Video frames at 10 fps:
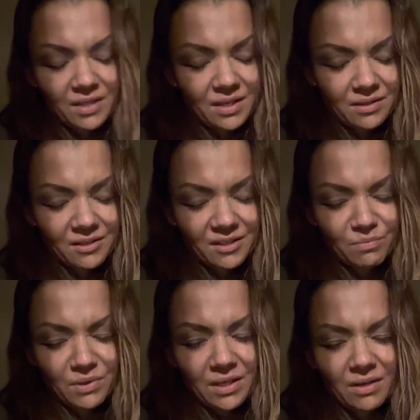is going to
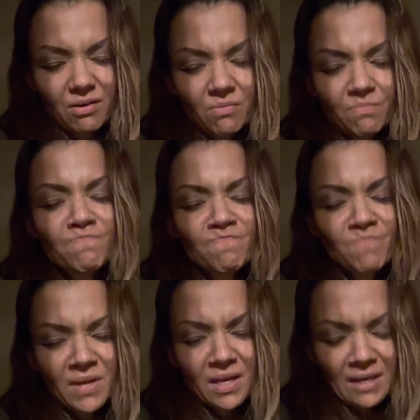be
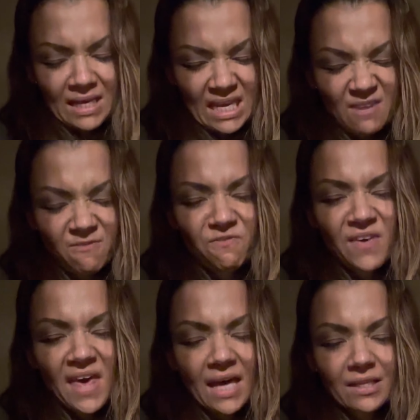in
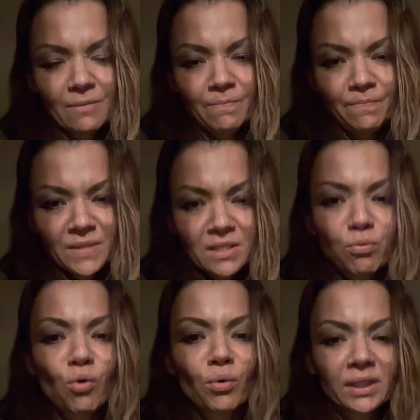effect
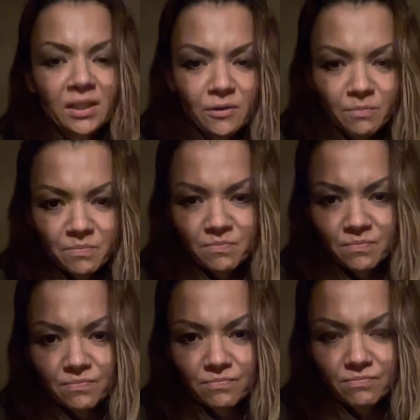supporting you.
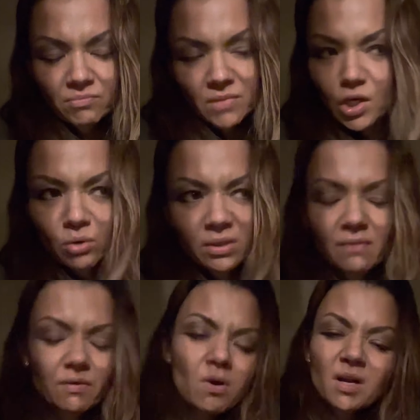You'll
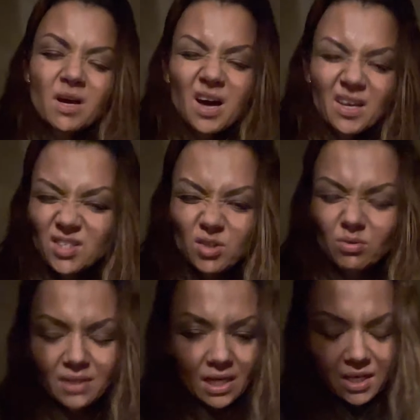never want to
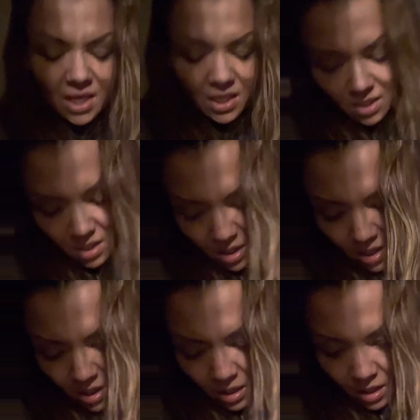suicide again.
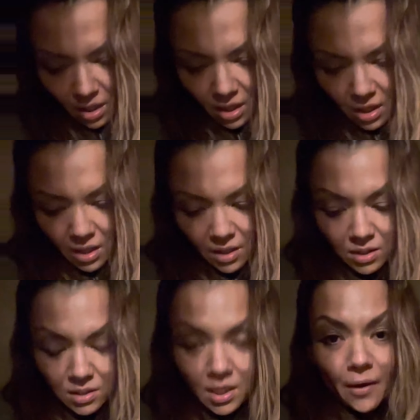
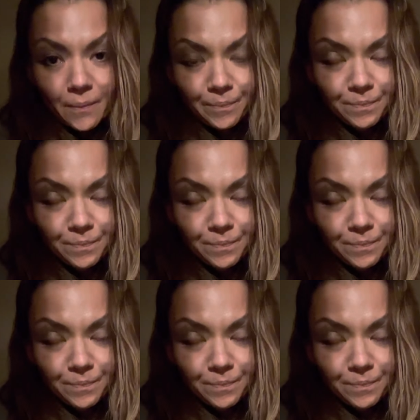So,